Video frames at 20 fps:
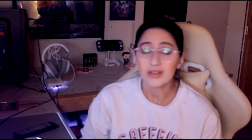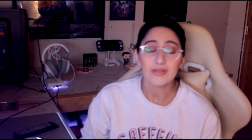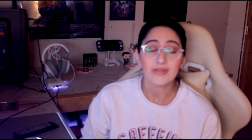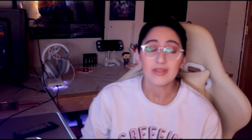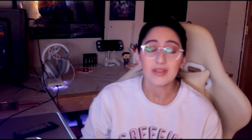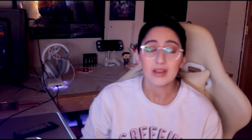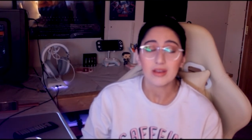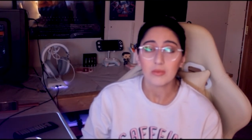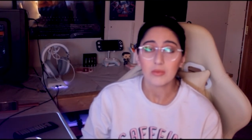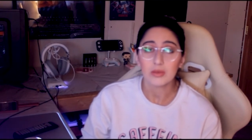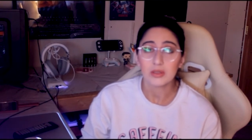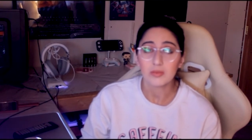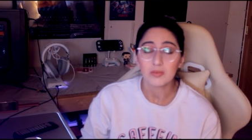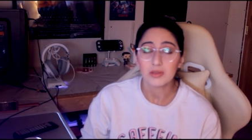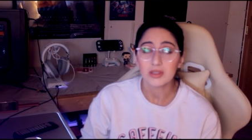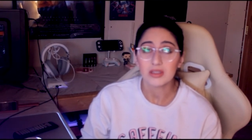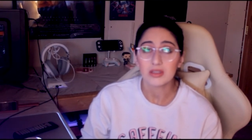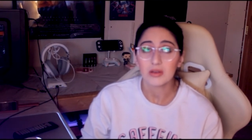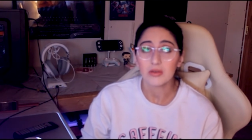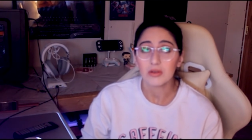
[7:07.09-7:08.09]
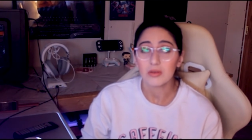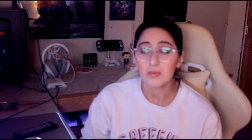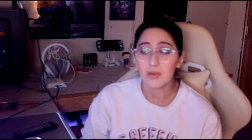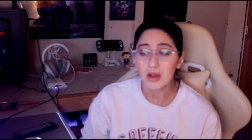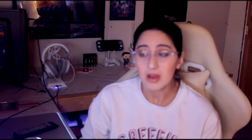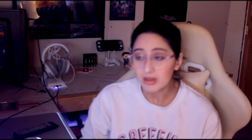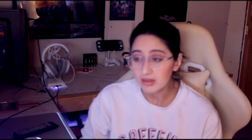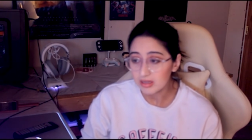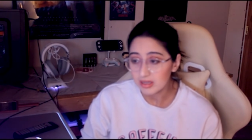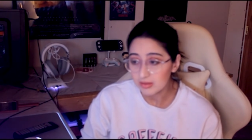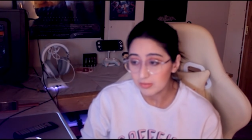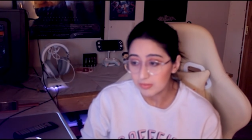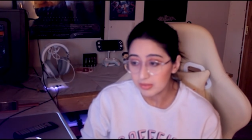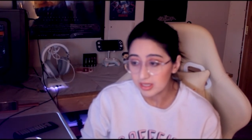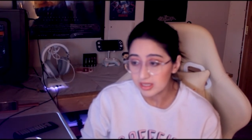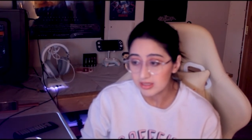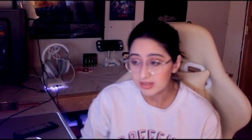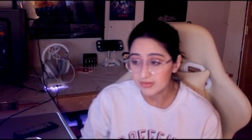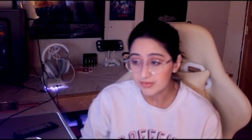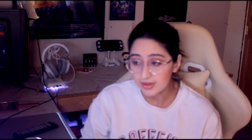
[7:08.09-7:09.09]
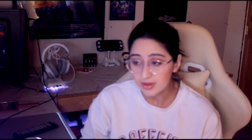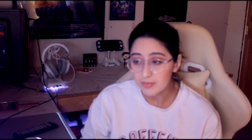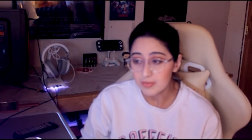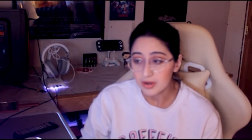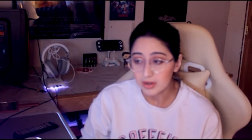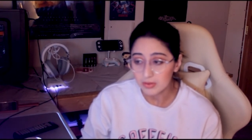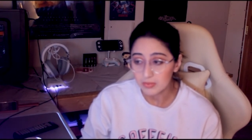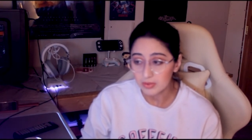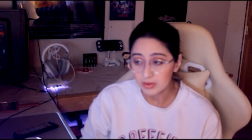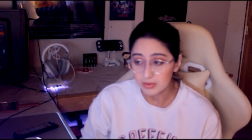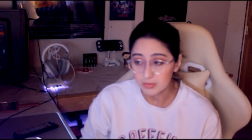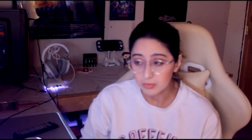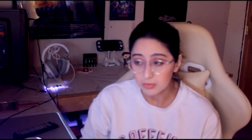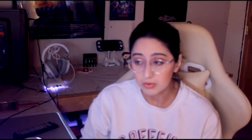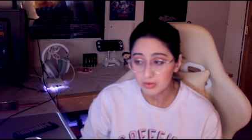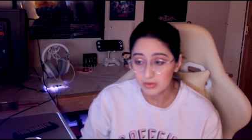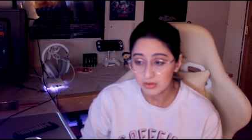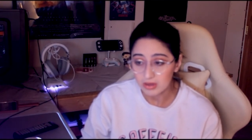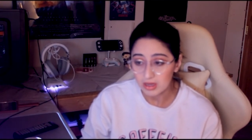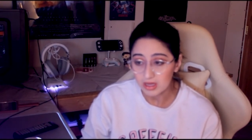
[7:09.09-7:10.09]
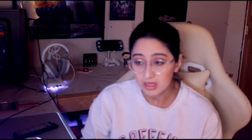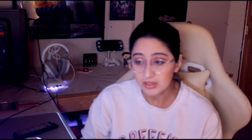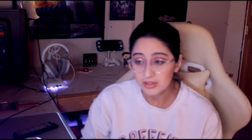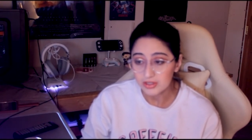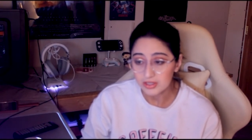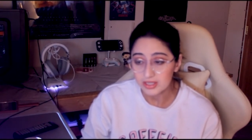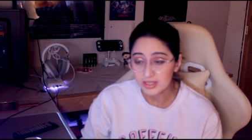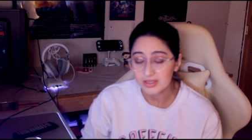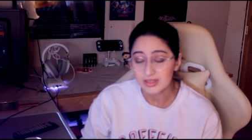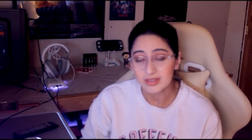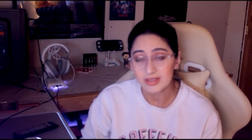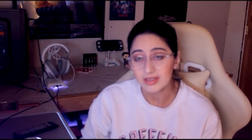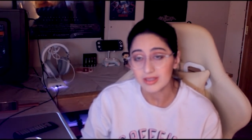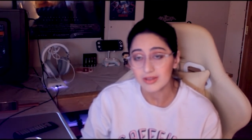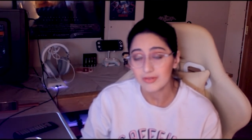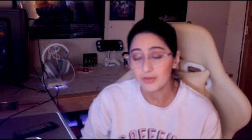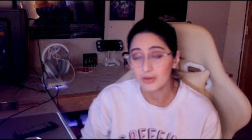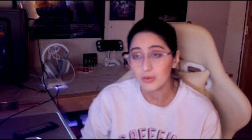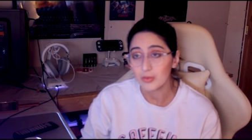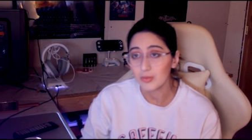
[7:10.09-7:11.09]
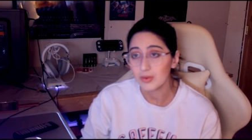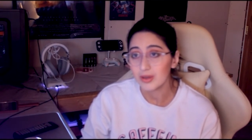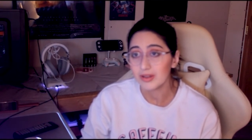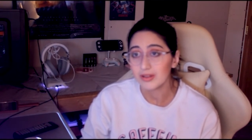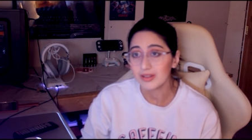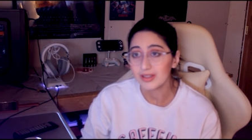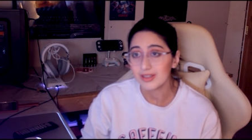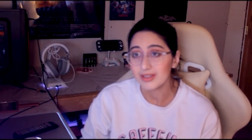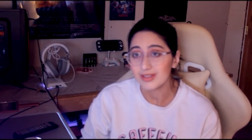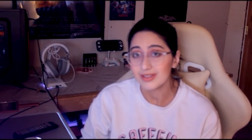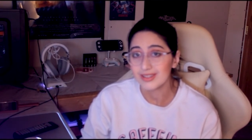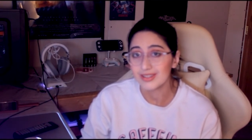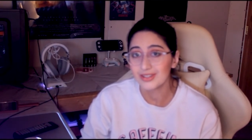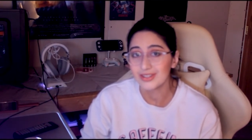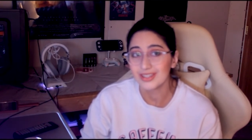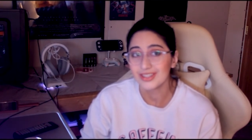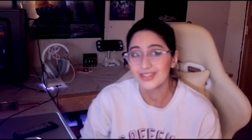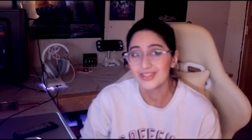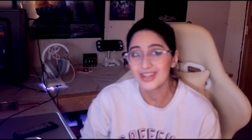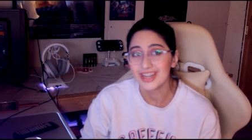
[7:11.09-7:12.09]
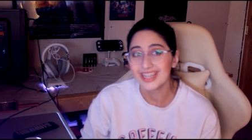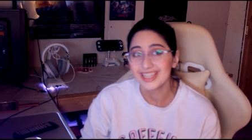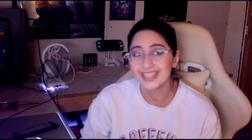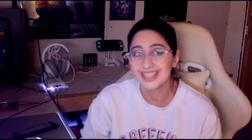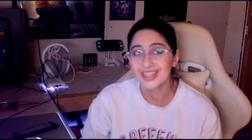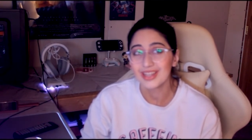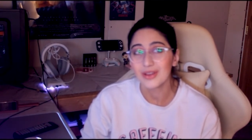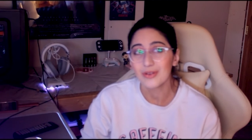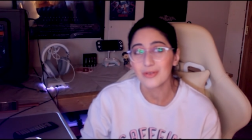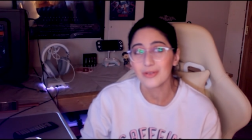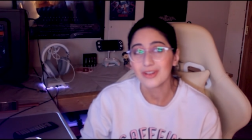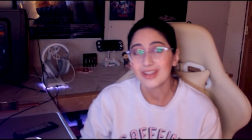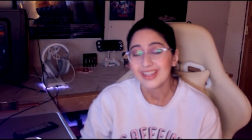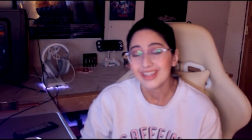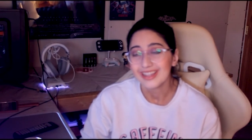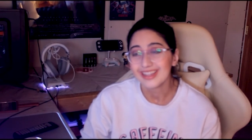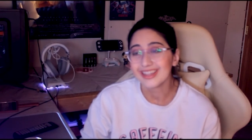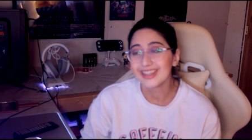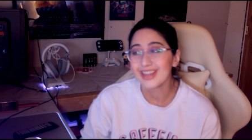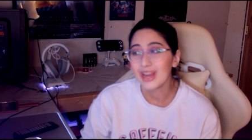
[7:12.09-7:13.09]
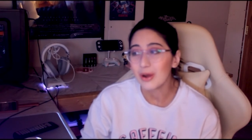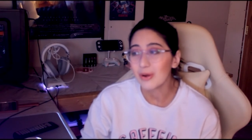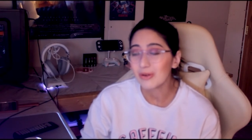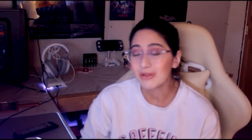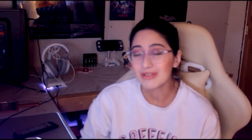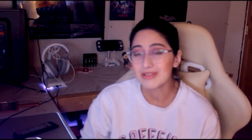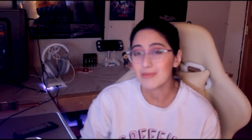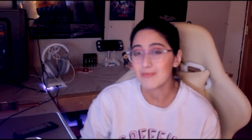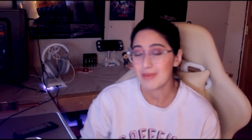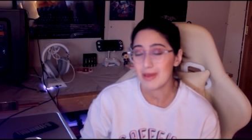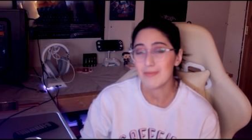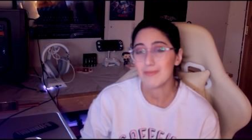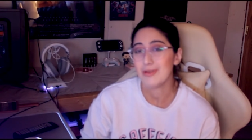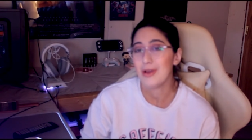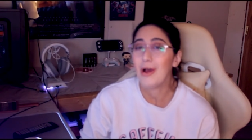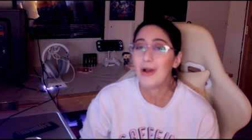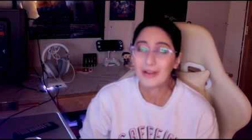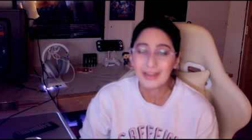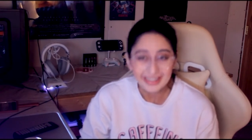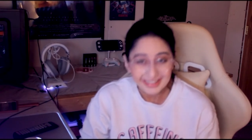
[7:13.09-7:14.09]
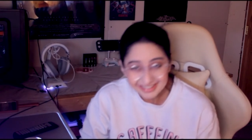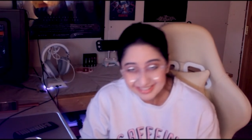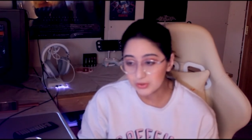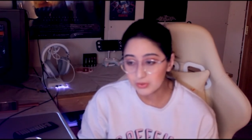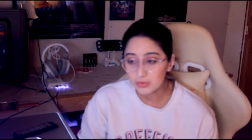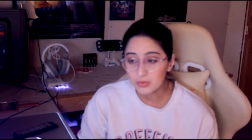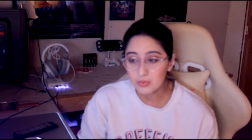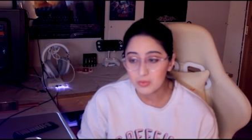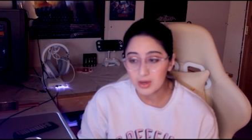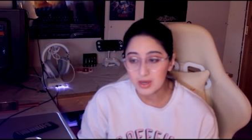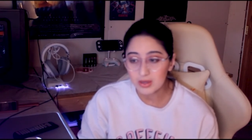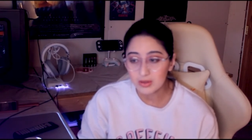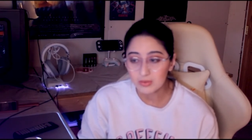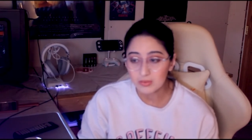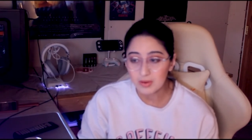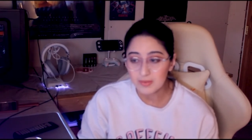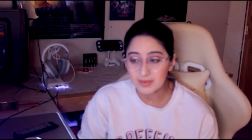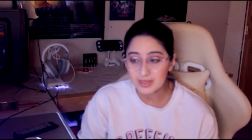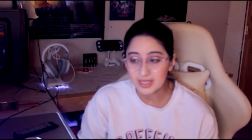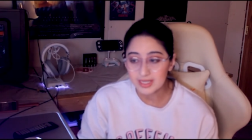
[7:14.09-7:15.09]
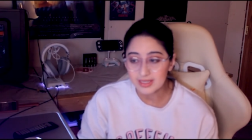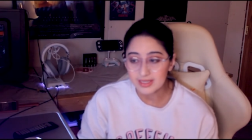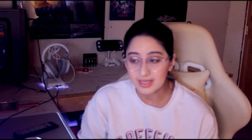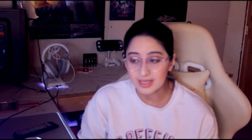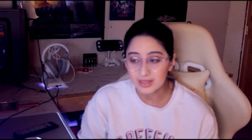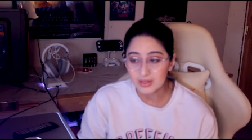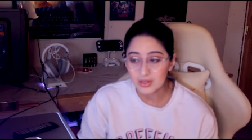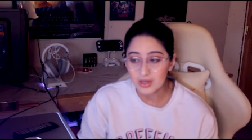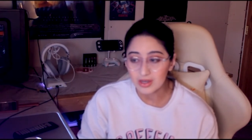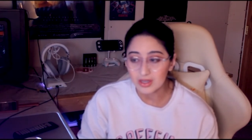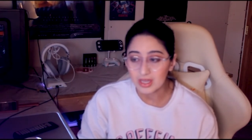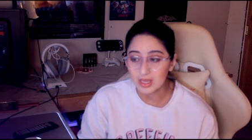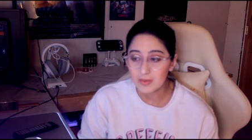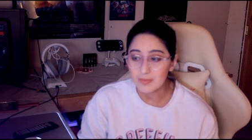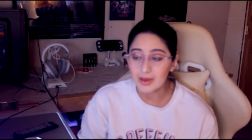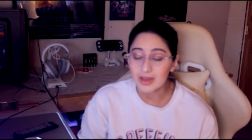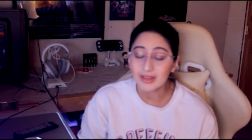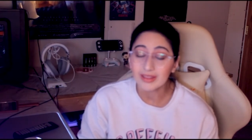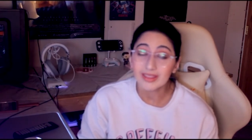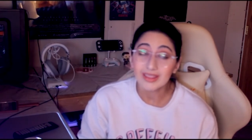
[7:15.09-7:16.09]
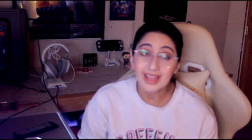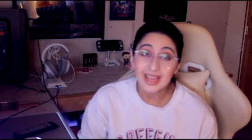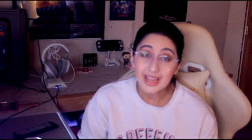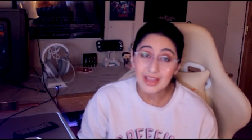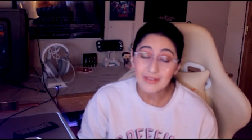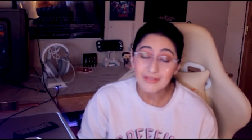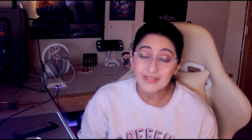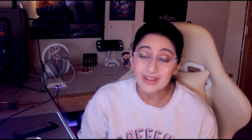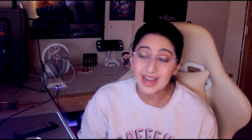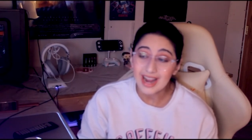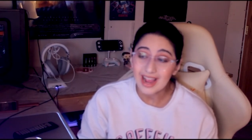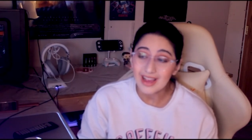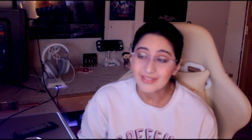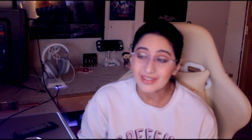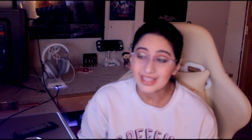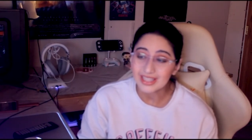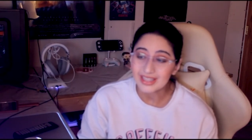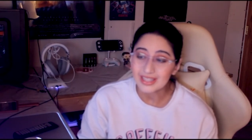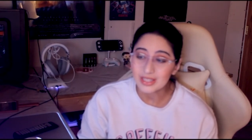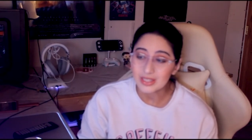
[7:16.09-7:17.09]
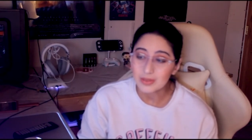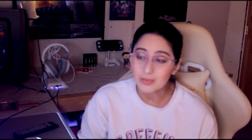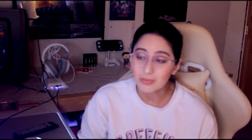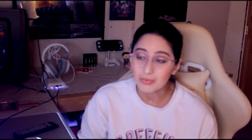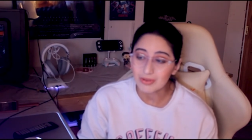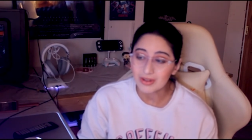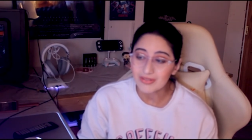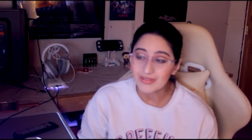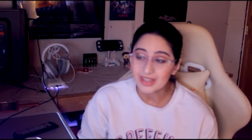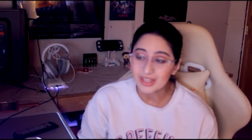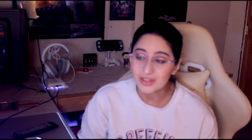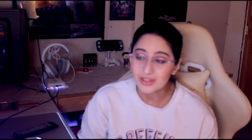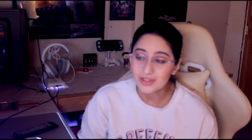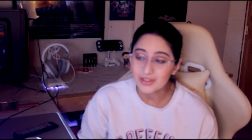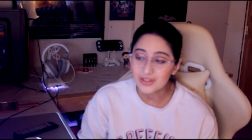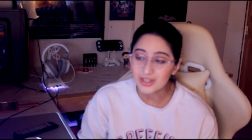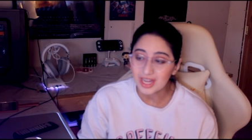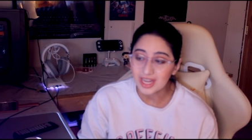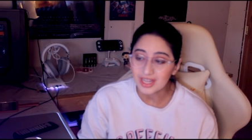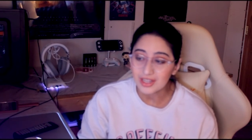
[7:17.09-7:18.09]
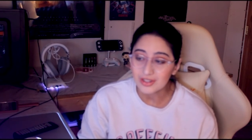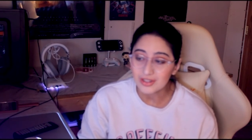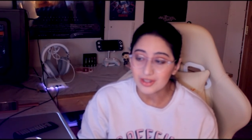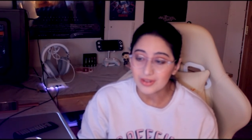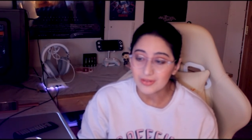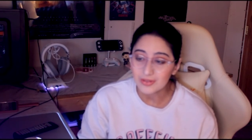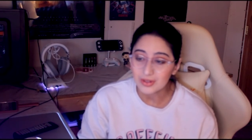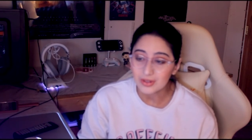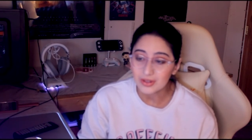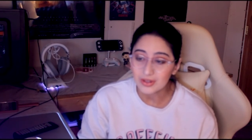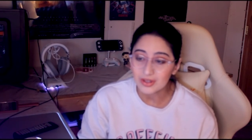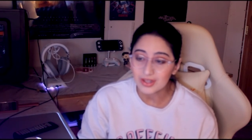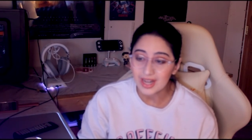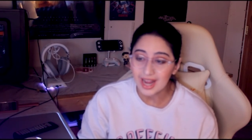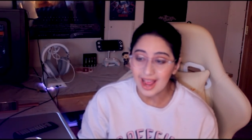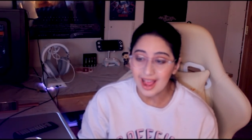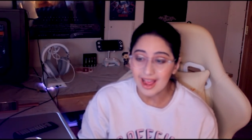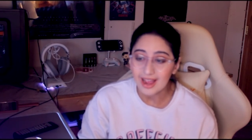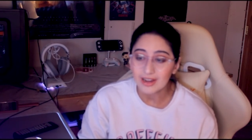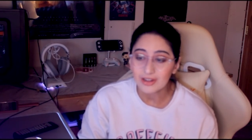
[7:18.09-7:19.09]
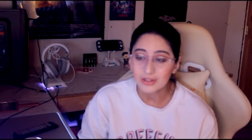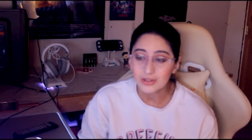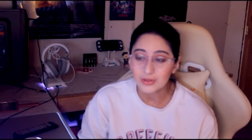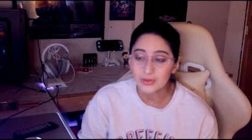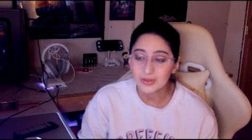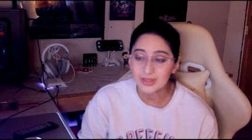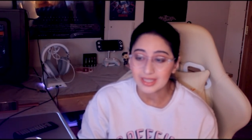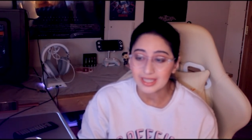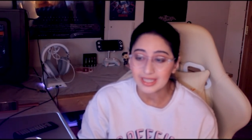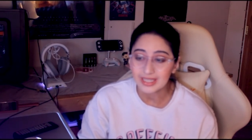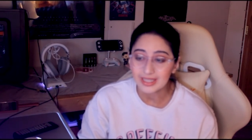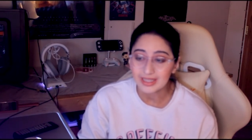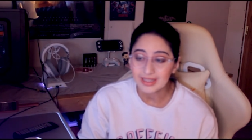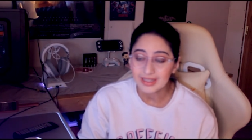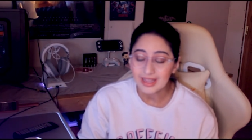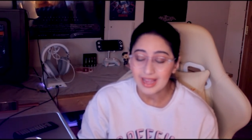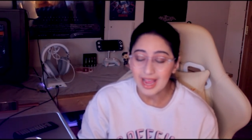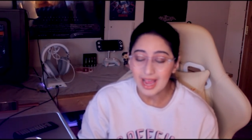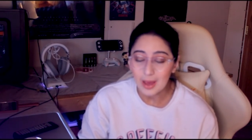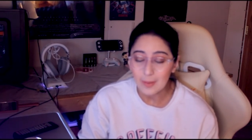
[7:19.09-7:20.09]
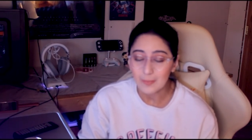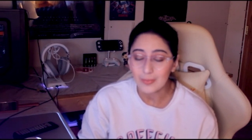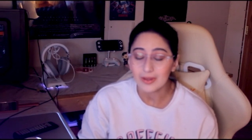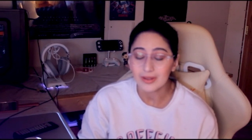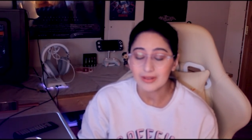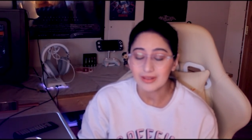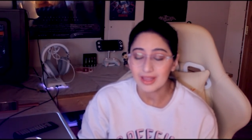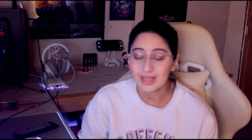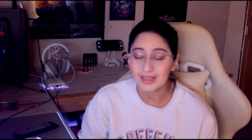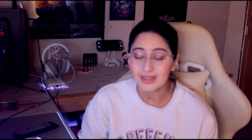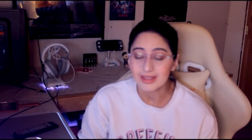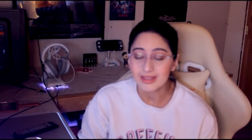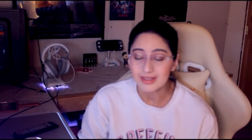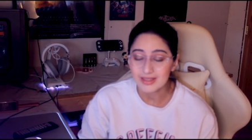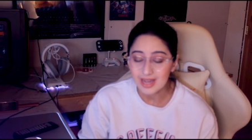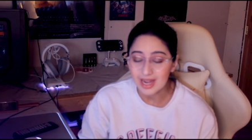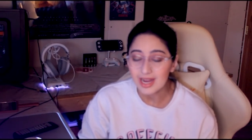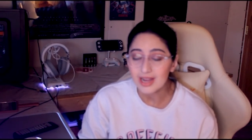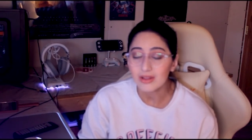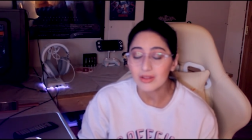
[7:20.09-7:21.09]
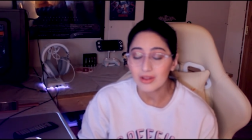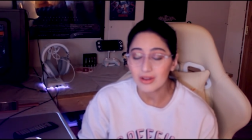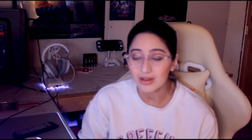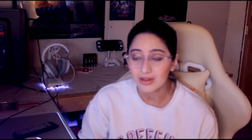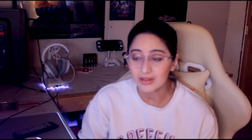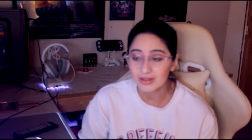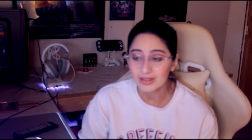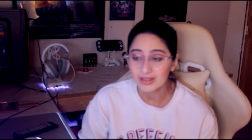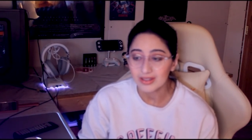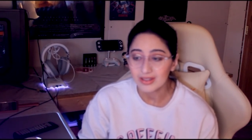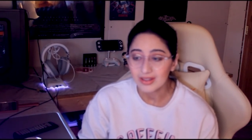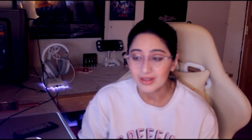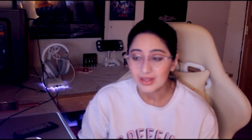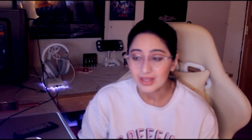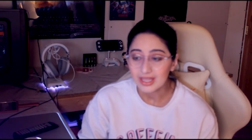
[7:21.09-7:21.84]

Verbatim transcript: gift that was bestowed upon him, because a vampire with a moral conscience, if you will, is trying to give Geralt a pep talk. To, while reminiscing, talking about life and having this brief exchange, I feel it could actually happen. Like, the dialogue